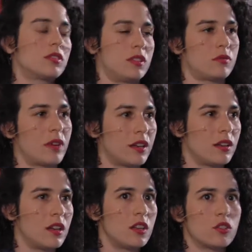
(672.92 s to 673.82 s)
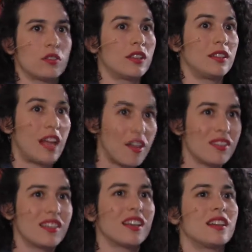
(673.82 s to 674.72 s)
this way. So they did
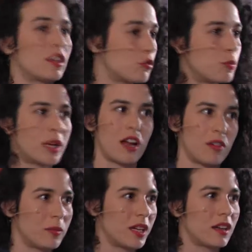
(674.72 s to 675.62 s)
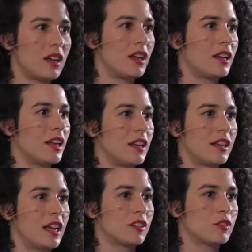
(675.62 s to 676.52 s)
everything not to speak Arabic
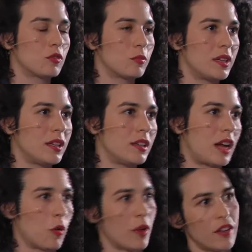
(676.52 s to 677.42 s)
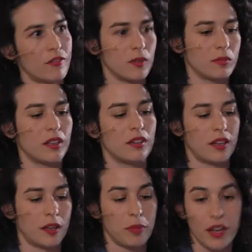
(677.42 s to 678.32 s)
and to be away from
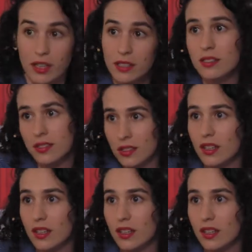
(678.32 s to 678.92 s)
their parents.